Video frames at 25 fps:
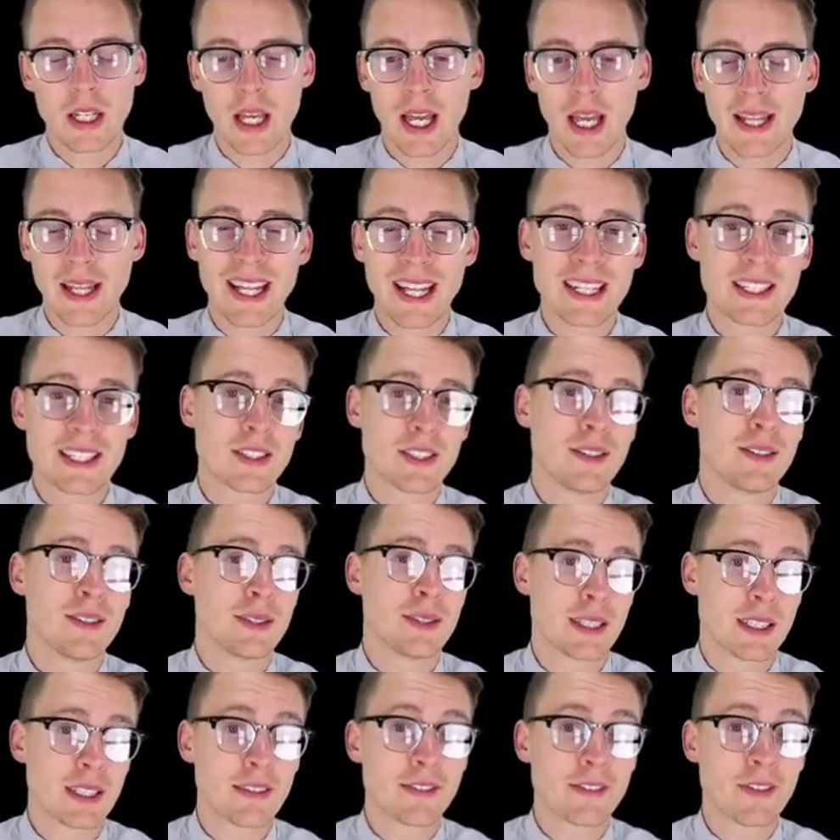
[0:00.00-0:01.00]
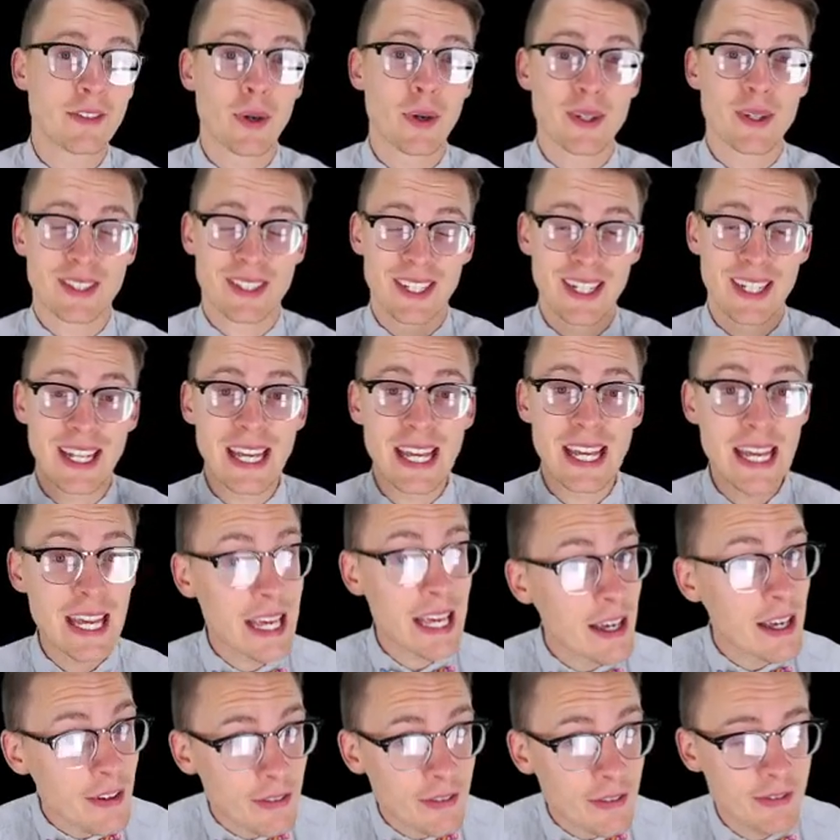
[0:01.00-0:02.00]
And that's using, of course, an
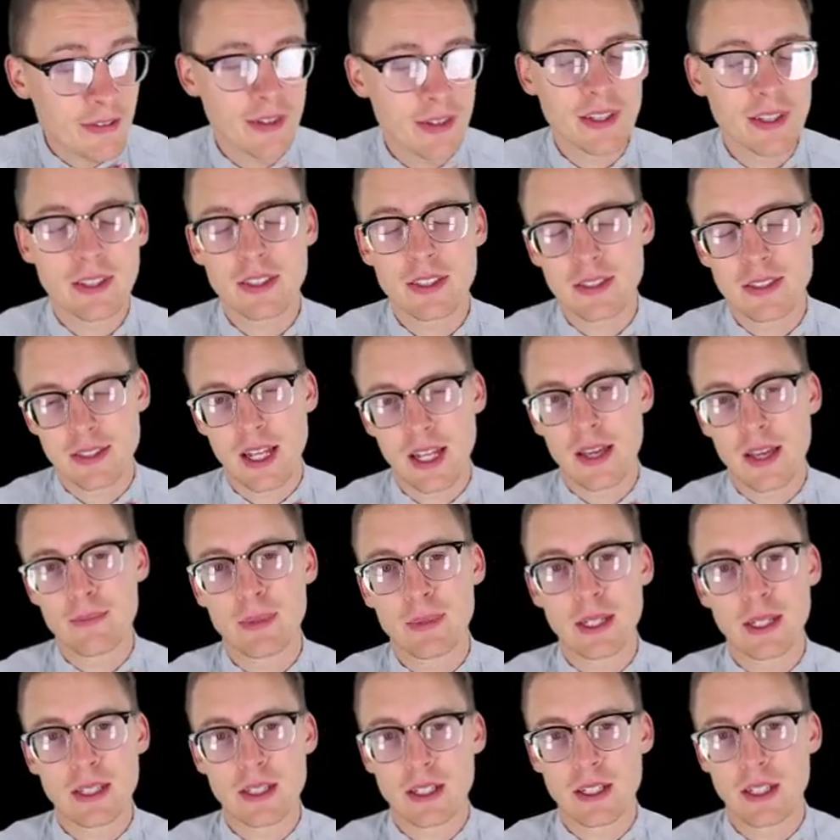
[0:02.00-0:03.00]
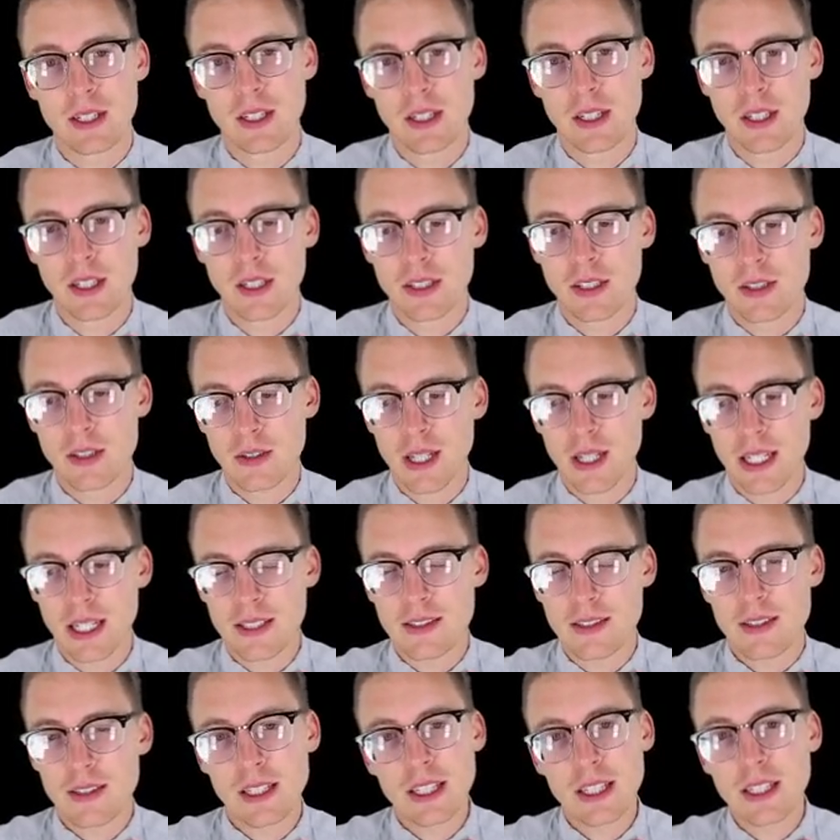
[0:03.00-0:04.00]
if statement. So
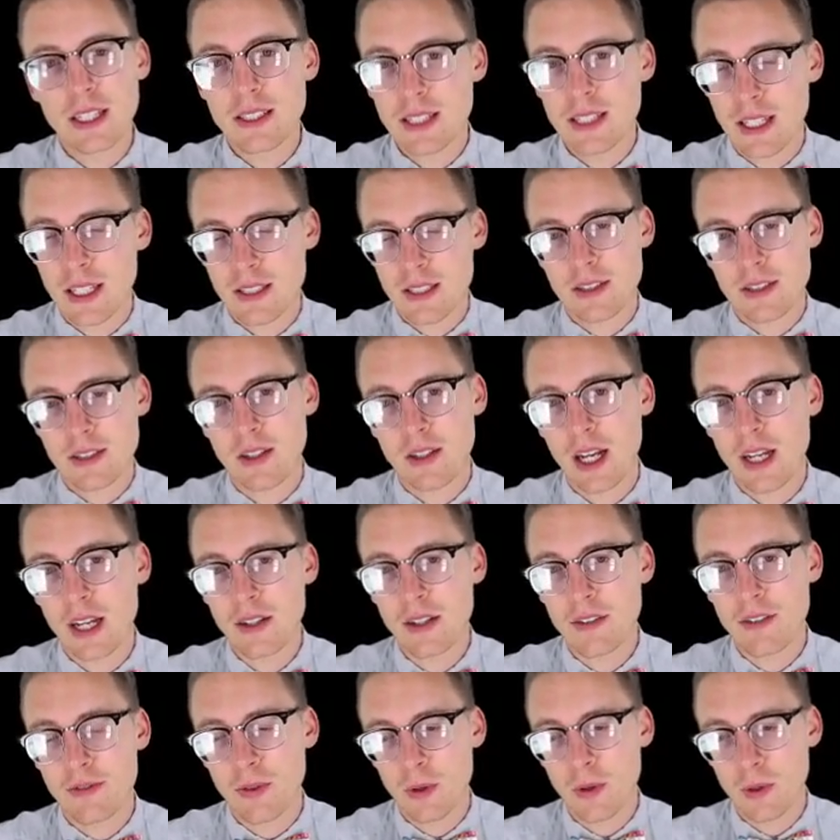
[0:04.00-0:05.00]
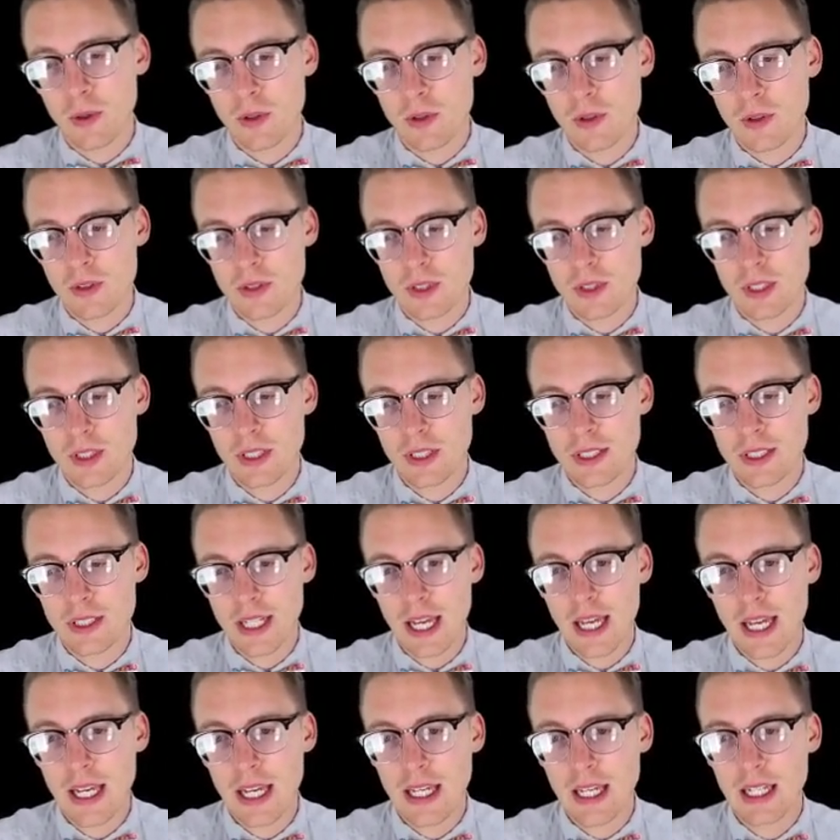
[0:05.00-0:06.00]
that's the test grade for
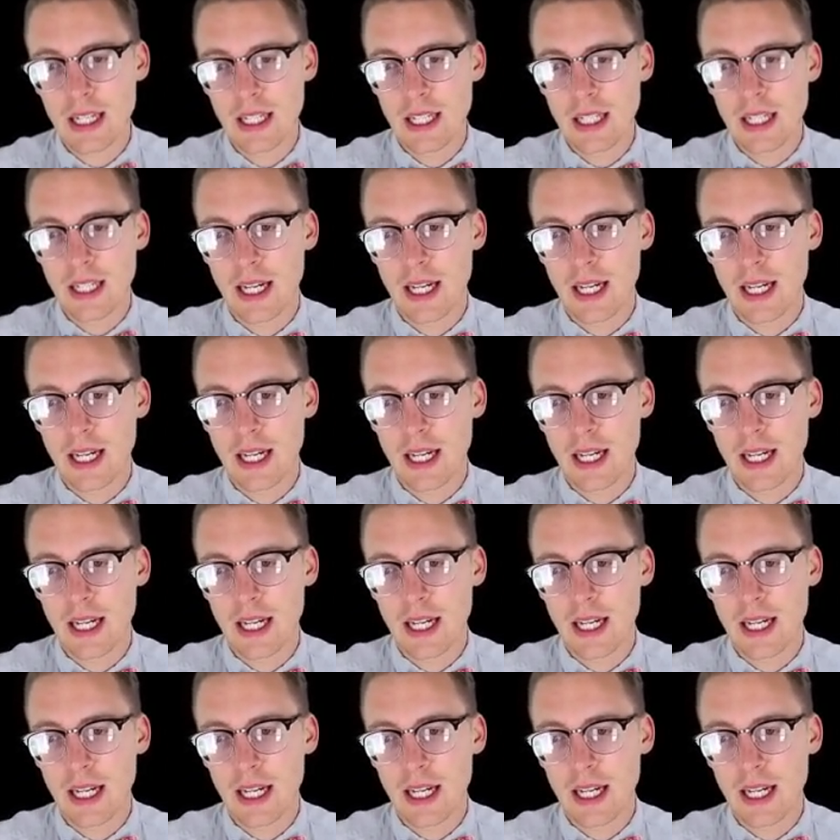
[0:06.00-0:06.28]
today.